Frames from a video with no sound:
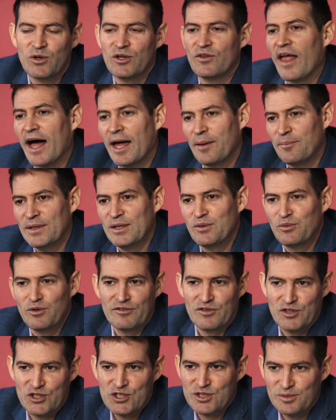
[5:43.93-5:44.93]
will not be
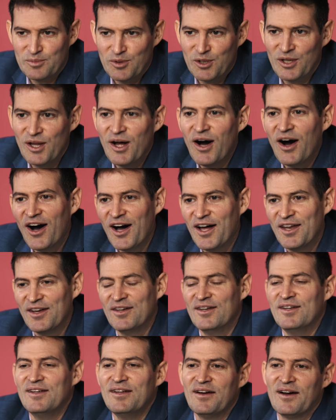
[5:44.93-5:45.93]
reversible
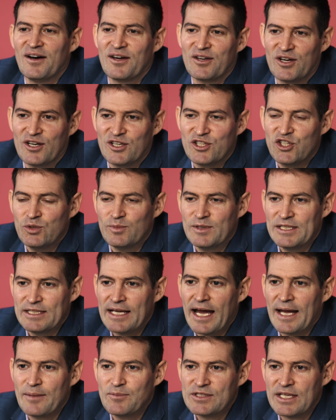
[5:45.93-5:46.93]
on, on our human
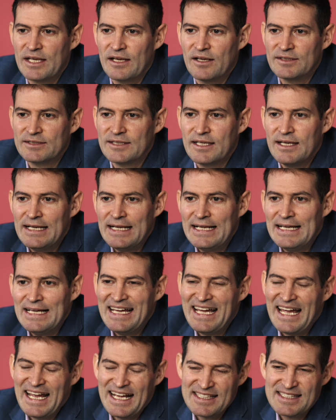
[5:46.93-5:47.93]
timescales.
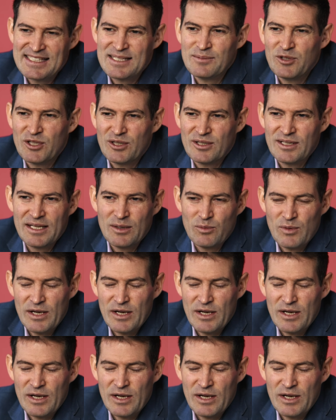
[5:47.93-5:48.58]
And similarly